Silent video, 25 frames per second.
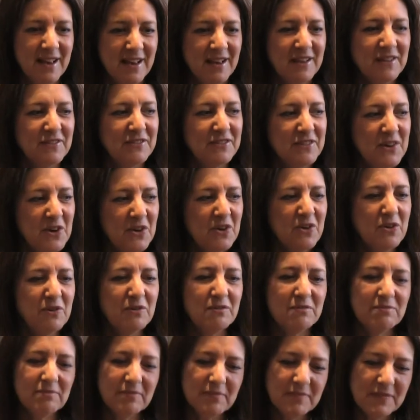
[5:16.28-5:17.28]

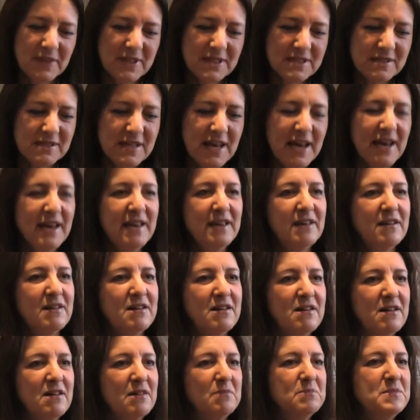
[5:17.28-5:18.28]
So staying
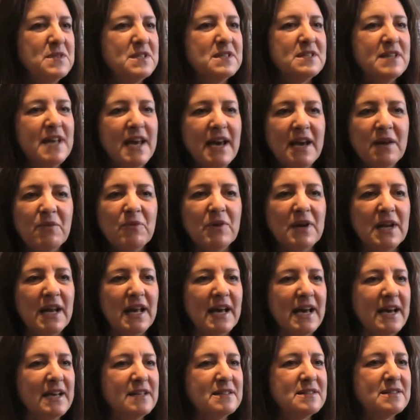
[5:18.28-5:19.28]
calm, staying
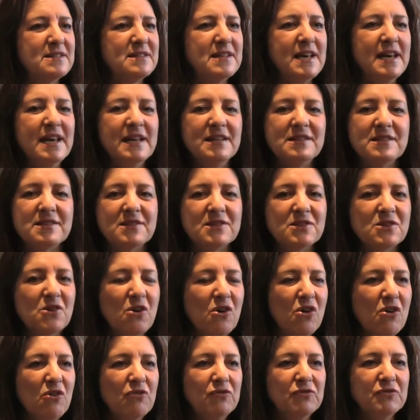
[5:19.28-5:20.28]
relaxed, staying
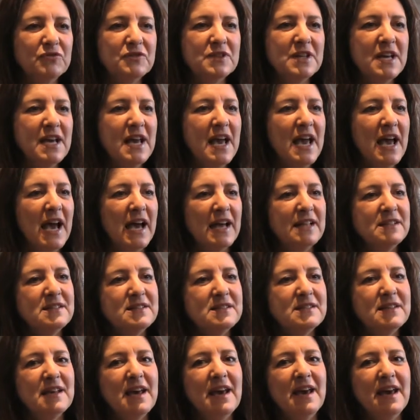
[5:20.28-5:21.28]
soft, and
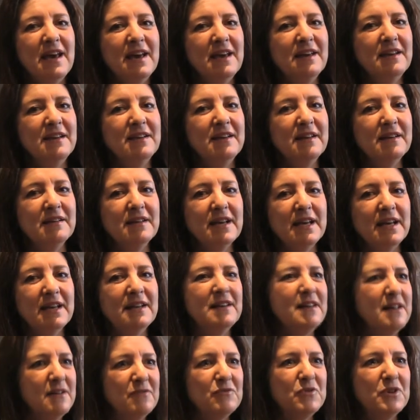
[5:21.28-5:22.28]
staying
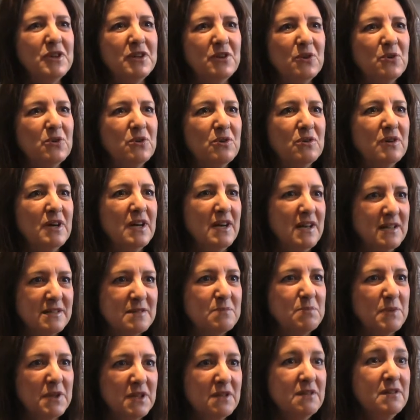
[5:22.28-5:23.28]
in love with your
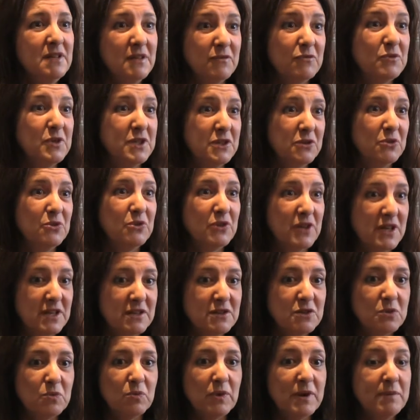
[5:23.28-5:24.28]
husband, if we're talking
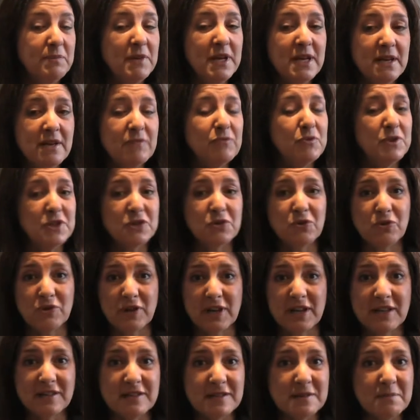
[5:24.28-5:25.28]
to women, if we're
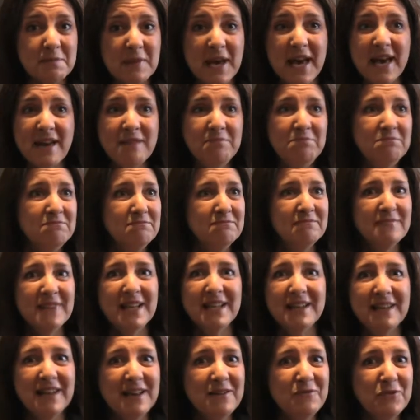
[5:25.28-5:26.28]
talking to men,
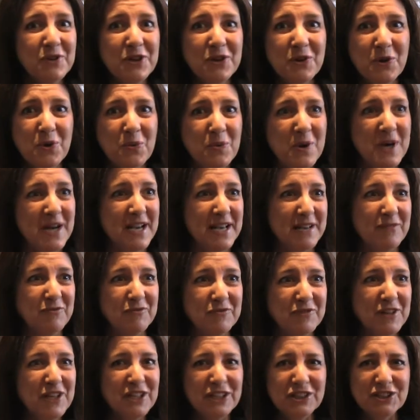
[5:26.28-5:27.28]
in love with your
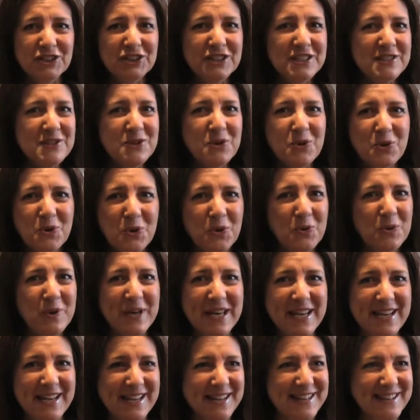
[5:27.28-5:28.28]
wife. She's your
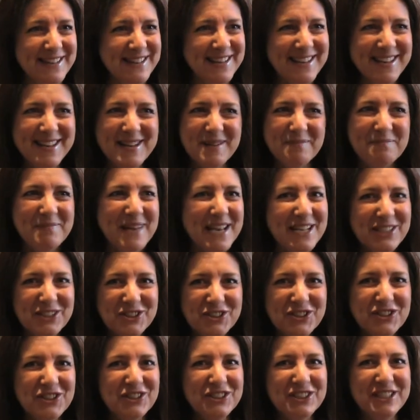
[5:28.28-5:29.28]
queen. Make
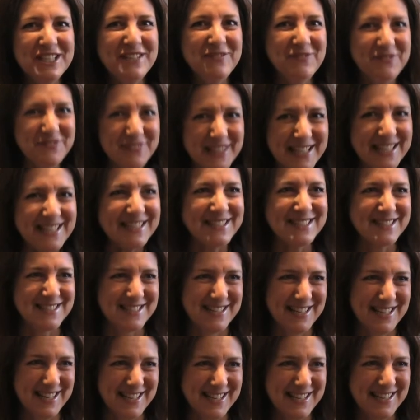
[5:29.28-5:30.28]
sure she feels
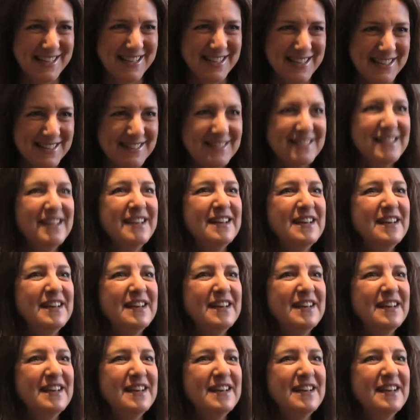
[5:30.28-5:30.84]
like it.